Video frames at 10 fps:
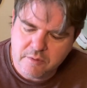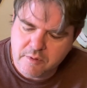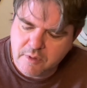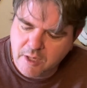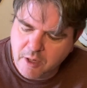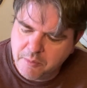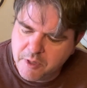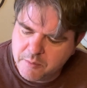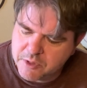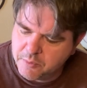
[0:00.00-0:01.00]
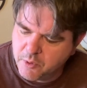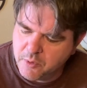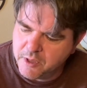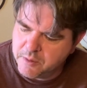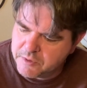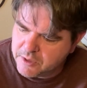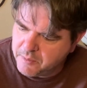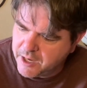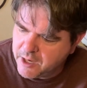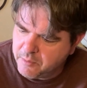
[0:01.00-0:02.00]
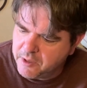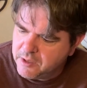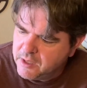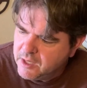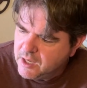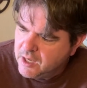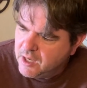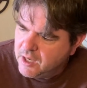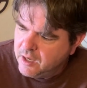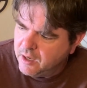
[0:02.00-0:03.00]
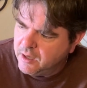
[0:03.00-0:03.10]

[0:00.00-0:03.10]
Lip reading: help them, support them somehow. But